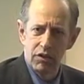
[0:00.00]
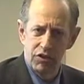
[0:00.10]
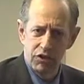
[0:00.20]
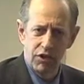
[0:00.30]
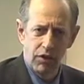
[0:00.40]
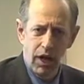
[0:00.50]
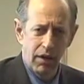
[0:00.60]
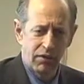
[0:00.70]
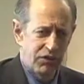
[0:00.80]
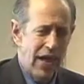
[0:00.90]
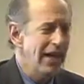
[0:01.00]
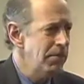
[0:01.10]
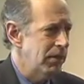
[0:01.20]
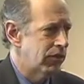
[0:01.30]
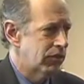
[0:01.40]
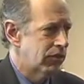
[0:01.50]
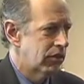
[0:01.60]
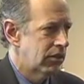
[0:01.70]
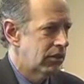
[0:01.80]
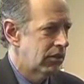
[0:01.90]
80 meters.
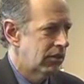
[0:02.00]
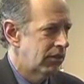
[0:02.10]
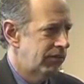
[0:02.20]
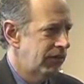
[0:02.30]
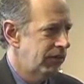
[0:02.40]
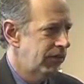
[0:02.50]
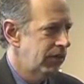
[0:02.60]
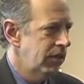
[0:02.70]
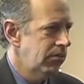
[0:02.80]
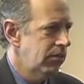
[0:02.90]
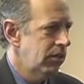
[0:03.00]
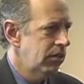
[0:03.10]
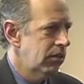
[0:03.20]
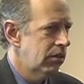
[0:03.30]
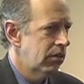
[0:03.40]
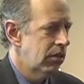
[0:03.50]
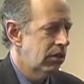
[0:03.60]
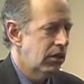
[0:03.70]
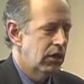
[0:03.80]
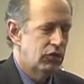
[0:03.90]
50 meters.
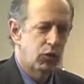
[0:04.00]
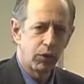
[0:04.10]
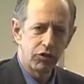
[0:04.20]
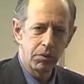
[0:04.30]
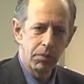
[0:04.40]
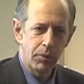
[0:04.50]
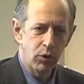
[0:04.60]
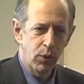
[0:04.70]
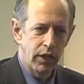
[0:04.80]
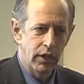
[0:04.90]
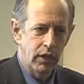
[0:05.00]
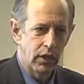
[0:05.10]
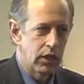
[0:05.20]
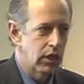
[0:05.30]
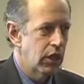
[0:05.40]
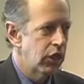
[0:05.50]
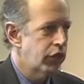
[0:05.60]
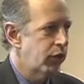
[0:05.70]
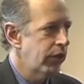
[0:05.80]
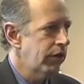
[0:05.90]
So what's it going to be between
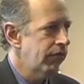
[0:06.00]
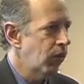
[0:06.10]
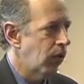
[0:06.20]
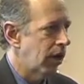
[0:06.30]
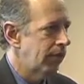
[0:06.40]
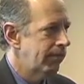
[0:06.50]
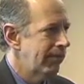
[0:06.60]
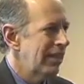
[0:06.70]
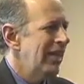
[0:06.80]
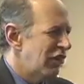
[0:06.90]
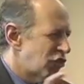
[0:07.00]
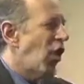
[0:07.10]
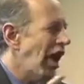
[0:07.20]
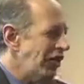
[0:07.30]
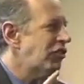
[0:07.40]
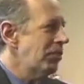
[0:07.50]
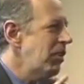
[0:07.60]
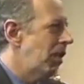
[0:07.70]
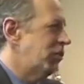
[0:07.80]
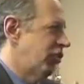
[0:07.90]
3 and 4? Try some
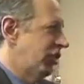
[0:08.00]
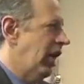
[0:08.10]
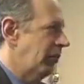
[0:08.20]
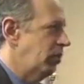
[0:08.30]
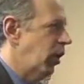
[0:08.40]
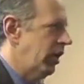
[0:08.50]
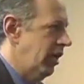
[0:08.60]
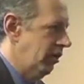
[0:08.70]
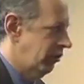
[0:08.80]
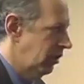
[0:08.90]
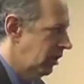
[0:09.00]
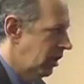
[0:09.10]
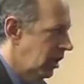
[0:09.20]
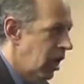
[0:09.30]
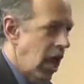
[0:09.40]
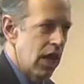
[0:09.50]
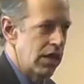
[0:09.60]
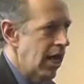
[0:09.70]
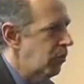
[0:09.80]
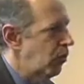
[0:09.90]
numbers and tell me what it is.
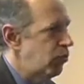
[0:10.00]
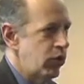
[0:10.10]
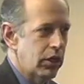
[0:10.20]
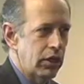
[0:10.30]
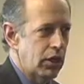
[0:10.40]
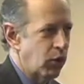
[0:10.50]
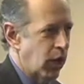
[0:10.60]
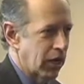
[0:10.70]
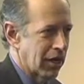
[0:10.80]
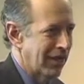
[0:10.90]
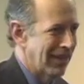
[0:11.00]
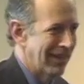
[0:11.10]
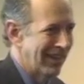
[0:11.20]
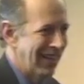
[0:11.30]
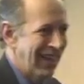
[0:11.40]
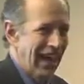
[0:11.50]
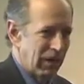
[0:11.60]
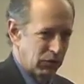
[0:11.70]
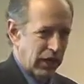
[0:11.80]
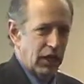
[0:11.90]
And they were really quick. And
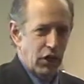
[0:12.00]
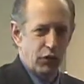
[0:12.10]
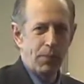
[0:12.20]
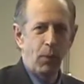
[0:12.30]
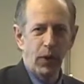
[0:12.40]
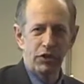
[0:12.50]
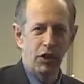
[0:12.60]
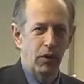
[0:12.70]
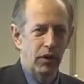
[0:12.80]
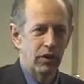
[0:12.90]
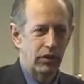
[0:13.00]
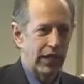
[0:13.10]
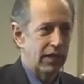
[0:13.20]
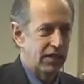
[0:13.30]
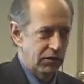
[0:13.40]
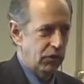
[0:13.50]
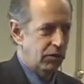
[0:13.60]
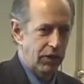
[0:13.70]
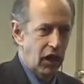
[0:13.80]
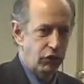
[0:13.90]
it was like 3.2. It's like, can you give 2
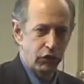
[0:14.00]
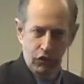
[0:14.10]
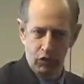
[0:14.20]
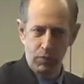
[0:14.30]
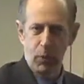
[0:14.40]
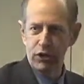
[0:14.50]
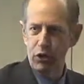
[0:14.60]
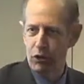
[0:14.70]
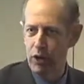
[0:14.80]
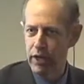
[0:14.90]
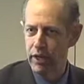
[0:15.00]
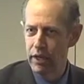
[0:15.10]
to the hundredth? 3.23.